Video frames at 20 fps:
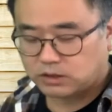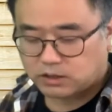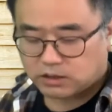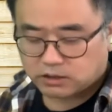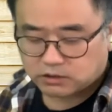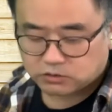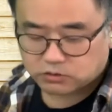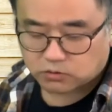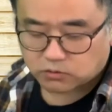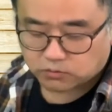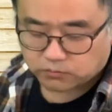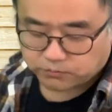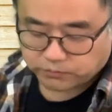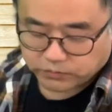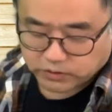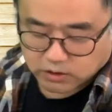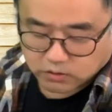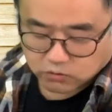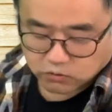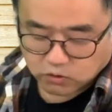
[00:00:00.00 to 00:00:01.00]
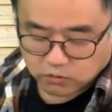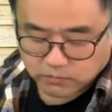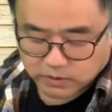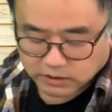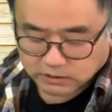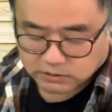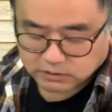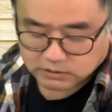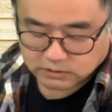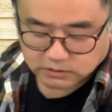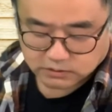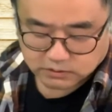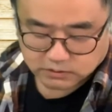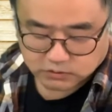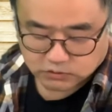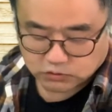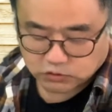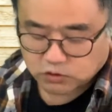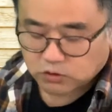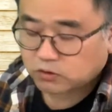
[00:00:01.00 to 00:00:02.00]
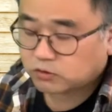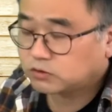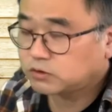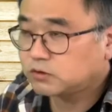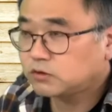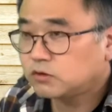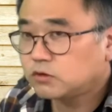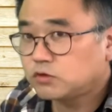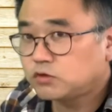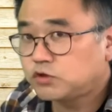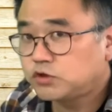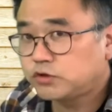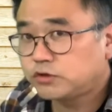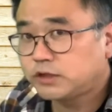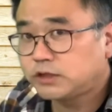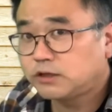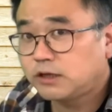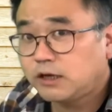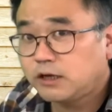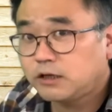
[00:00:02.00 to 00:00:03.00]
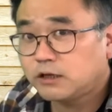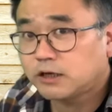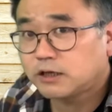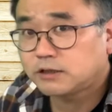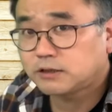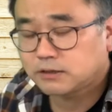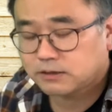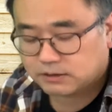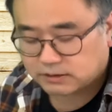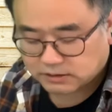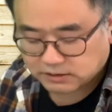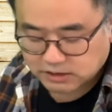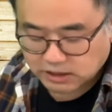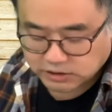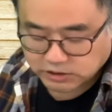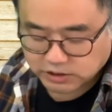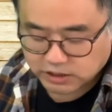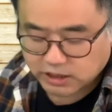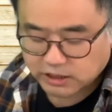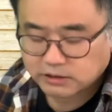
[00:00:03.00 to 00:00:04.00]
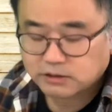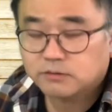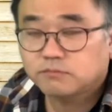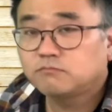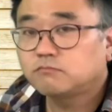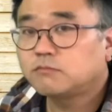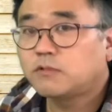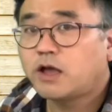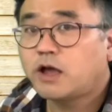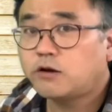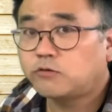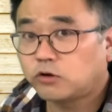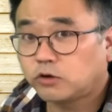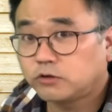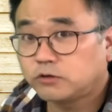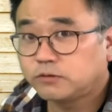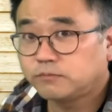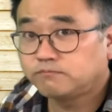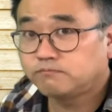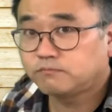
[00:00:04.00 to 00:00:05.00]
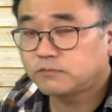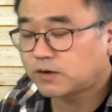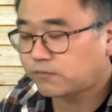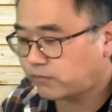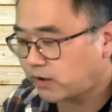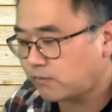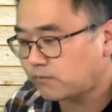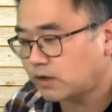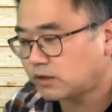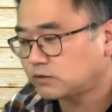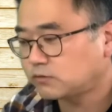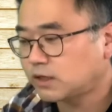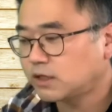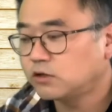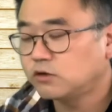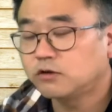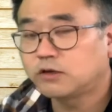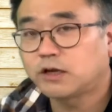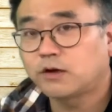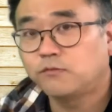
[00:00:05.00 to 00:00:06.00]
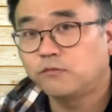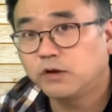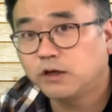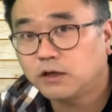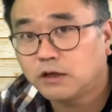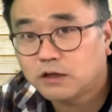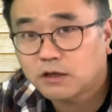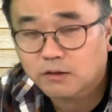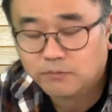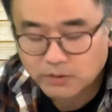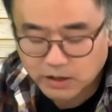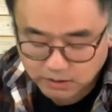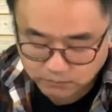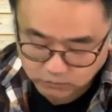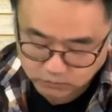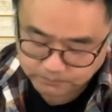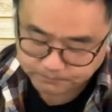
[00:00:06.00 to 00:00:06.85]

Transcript: So Romans chose Jewish leaders such as Herod, the famous one. You can read it in the Bible.